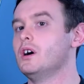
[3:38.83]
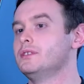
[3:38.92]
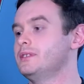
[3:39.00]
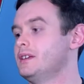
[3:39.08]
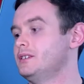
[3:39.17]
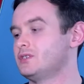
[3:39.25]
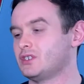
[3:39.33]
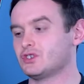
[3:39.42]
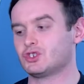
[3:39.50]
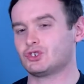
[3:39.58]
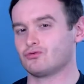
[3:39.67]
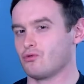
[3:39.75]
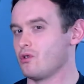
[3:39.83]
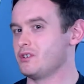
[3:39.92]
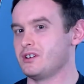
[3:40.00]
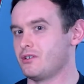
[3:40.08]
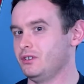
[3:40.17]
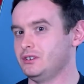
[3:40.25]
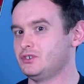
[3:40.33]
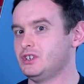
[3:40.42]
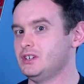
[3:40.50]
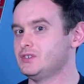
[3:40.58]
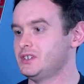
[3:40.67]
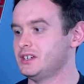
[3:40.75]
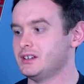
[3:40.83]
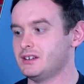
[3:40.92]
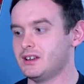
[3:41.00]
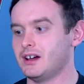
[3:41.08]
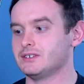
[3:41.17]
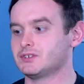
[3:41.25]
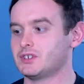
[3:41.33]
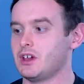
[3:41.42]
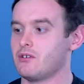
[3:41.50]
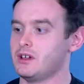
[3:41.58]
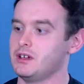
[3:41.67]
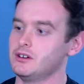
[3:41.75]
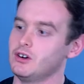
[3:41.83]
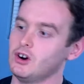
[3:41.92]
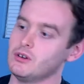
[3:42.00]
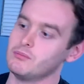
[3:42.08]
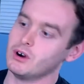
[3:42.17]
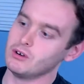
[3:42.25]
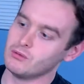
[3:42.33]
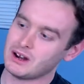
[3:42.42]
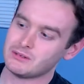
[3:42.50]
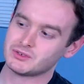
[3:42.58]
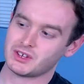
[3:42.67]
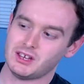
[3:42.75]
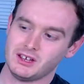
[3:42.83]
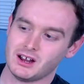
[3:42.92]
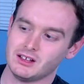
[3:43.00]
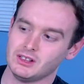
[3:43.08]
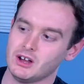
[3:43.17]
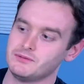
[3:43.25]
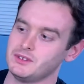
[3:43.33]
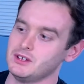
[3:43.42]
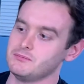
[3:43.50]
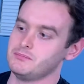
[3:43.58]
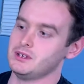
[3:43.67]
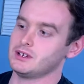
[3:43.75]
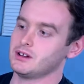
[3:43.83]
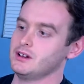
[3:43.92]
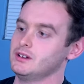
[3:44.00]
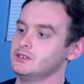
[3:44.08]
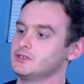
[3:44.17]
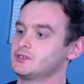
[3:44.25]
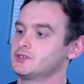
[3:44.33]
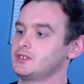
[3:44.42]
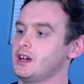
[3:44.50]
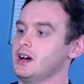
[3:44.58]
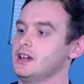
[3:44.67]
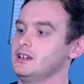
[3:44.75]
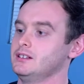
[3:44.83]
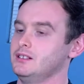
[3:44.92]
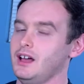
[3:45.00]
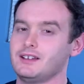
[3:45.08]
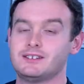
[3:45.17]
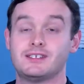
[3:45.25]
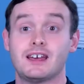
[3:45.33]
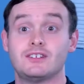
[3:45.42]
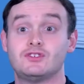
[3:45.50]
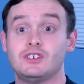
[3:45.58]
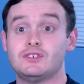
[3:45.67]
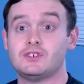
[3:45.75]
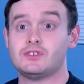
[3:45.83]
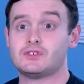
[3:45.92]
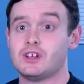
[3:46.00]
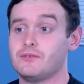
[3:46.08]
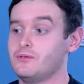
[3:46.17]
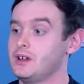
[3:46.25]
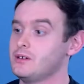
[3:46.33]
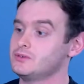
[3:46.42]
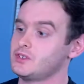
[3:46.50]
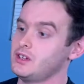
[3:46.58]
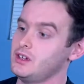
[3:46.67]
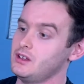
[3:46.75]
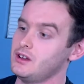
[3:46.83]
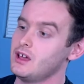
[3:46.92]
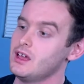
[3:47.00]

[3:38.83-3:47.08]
that is extraordinarily cheesy and not scary at all, but when I was a kid, I loved it because I liked that cheesy stuff when I was a kid.